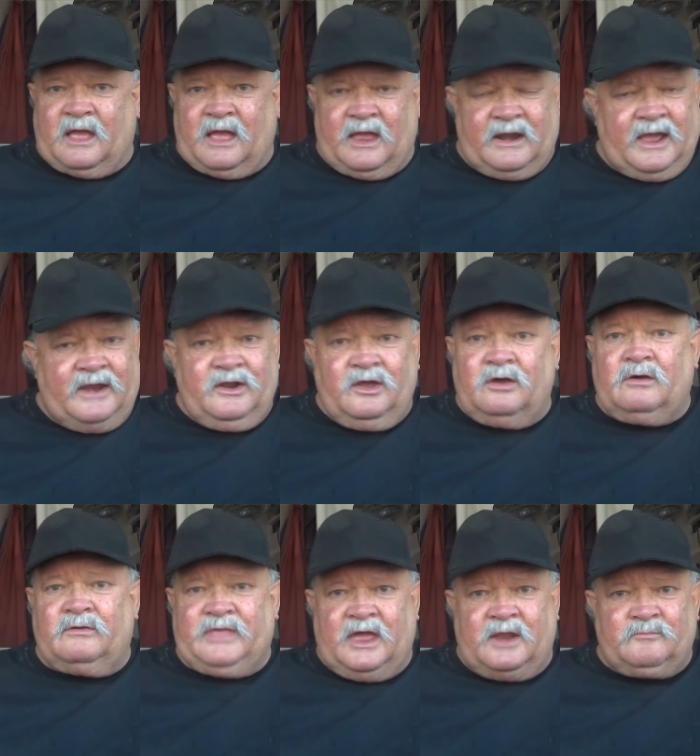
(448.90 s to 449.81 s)
And I
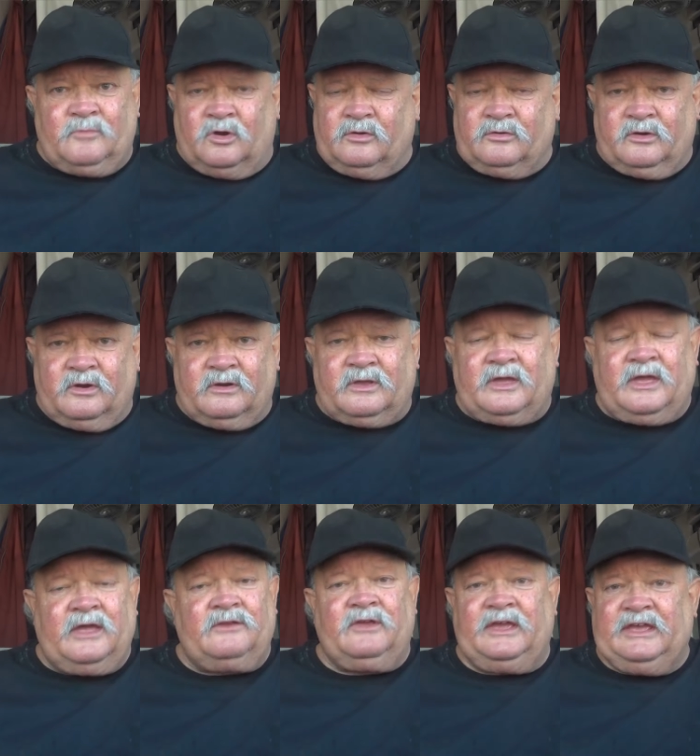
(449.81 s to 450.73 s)
know that motor
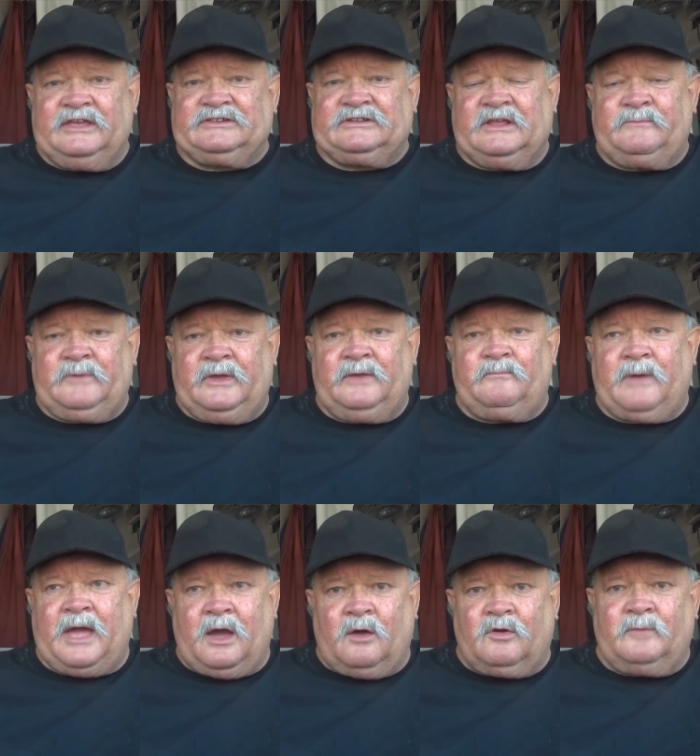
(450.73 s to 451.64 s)
can easily be
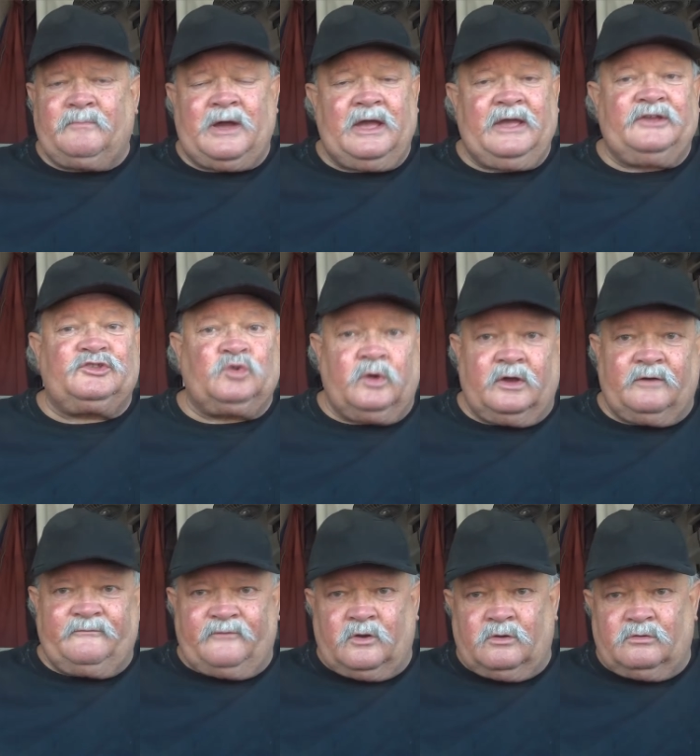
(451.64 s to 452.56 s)
powered by a
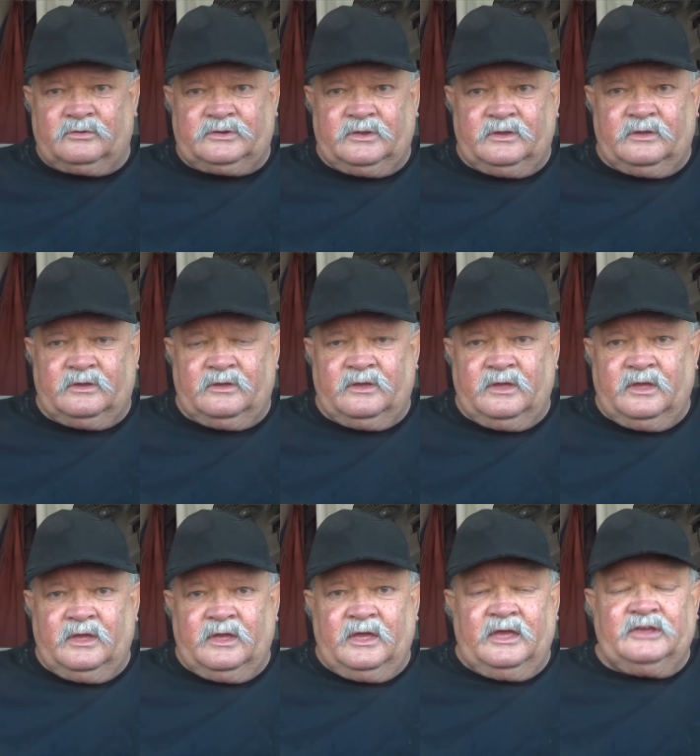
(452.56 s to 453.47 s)
12 volt.
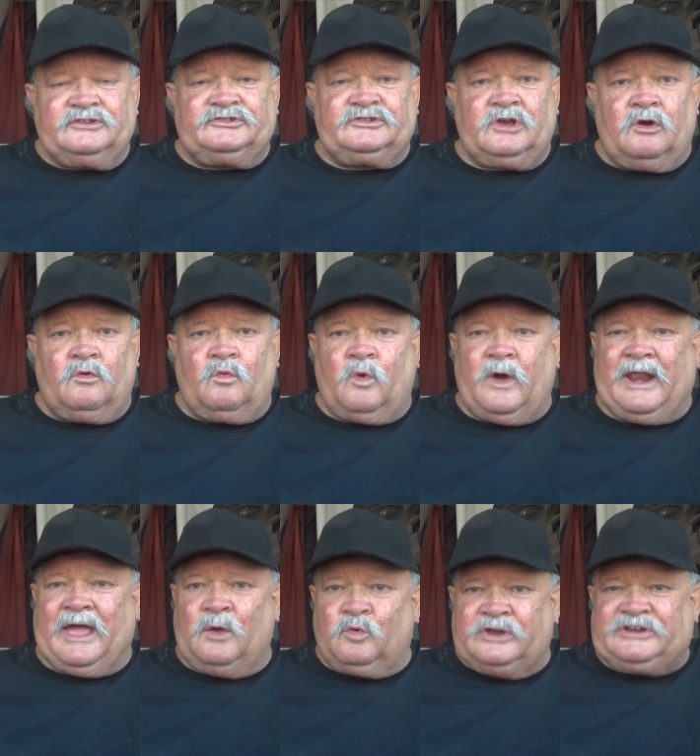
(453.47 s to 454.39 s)
So
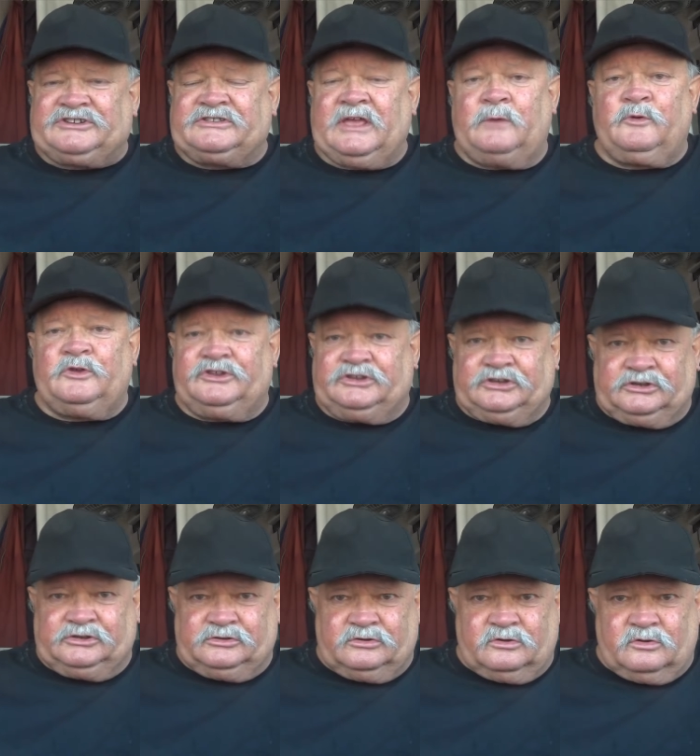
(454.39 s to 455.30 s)
what I wish they would
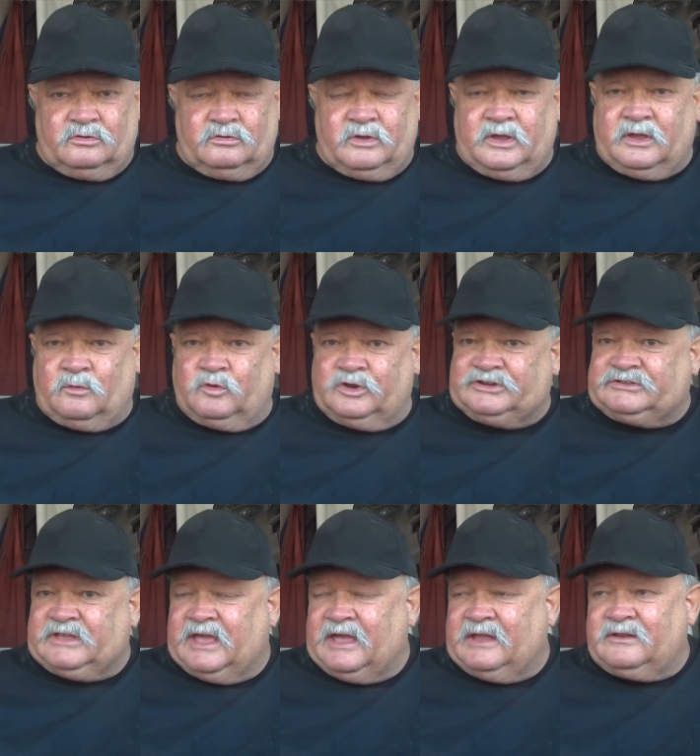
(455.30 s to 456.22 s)
do, I
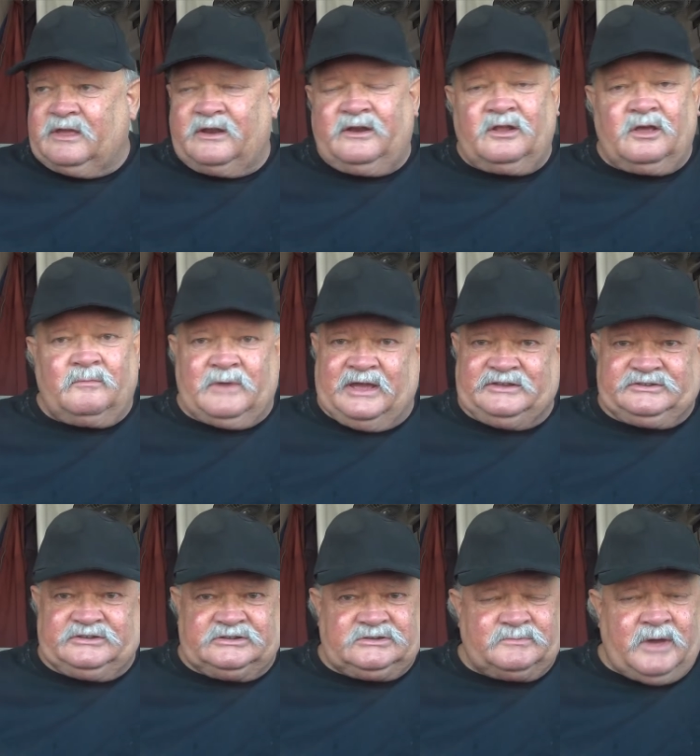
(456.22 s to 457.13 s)
wish they had done it on my
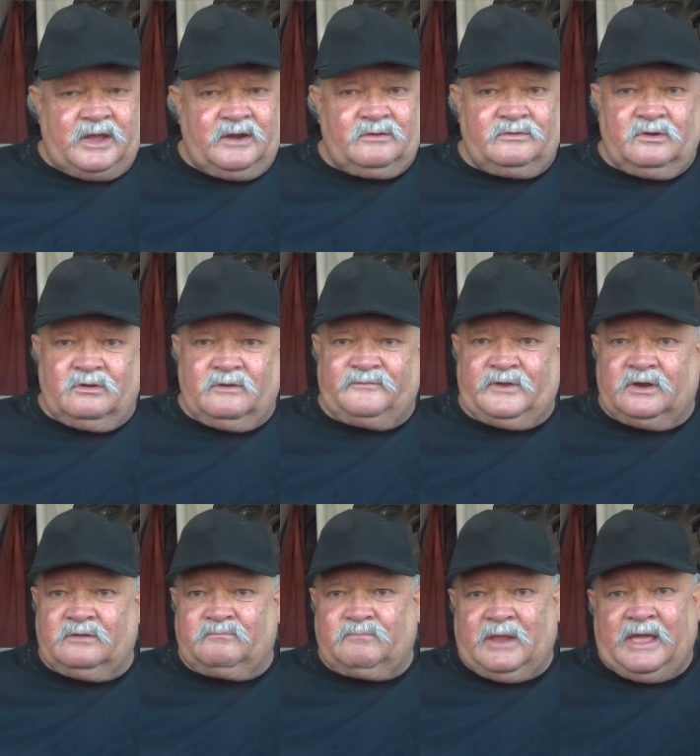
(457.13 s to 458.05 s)
system, I don't know if
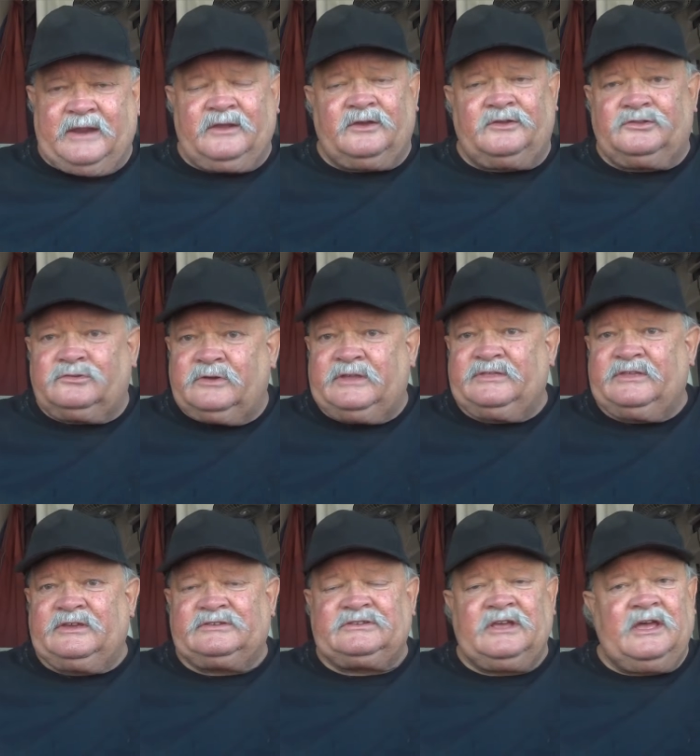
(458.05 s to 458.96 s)
they're planning on doing
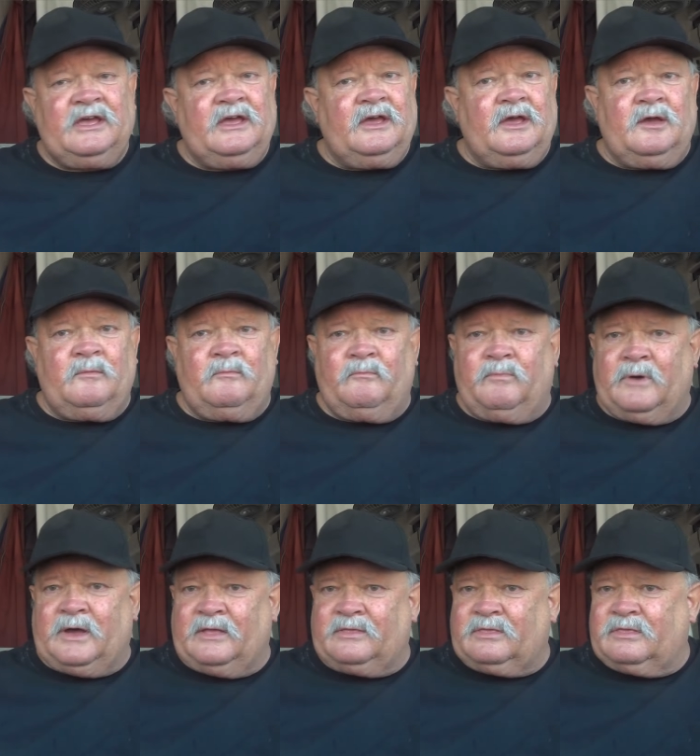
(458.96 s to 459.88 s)
this,
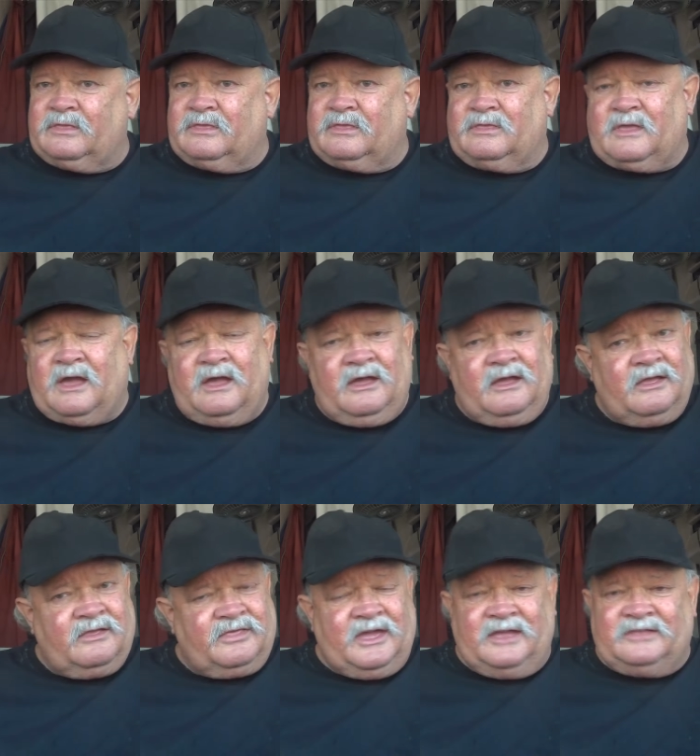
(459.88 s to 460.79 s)
but
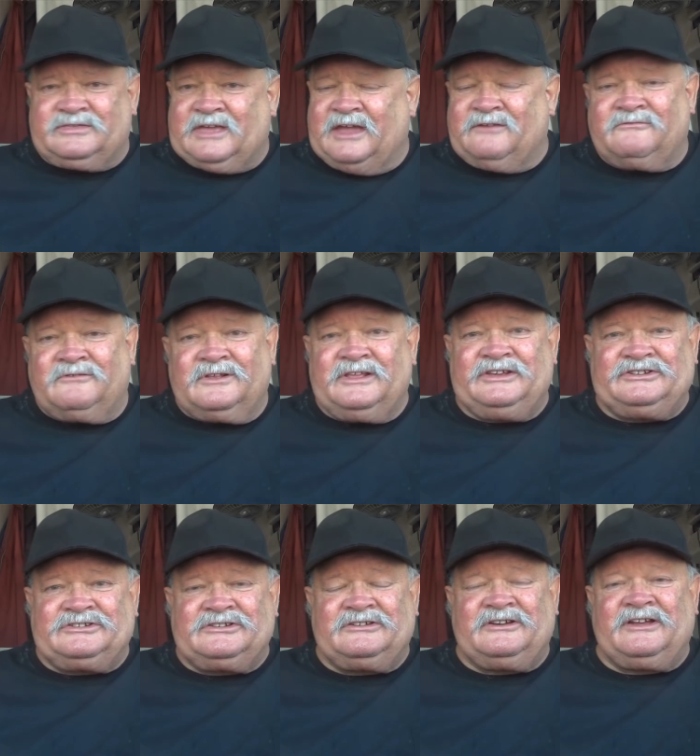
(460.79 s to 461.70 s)
I think they really
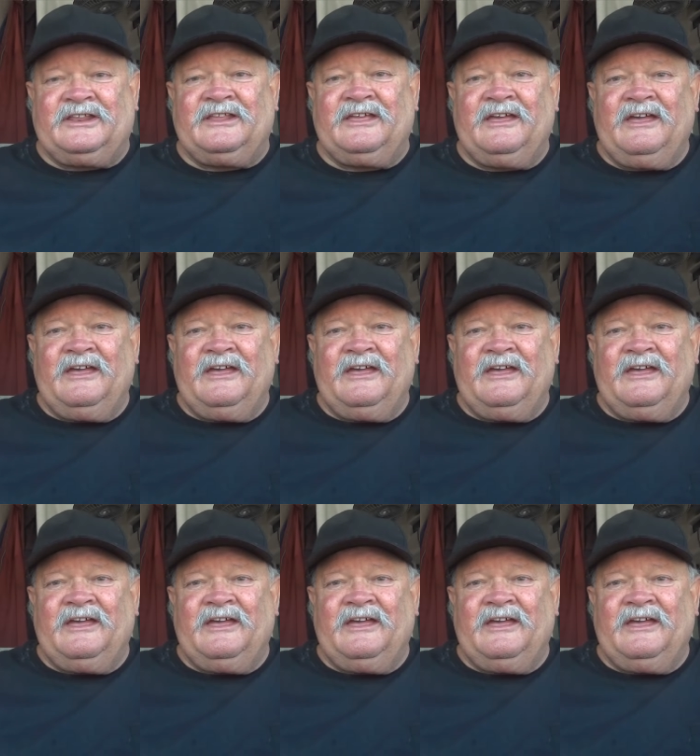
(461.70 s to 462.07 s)
should,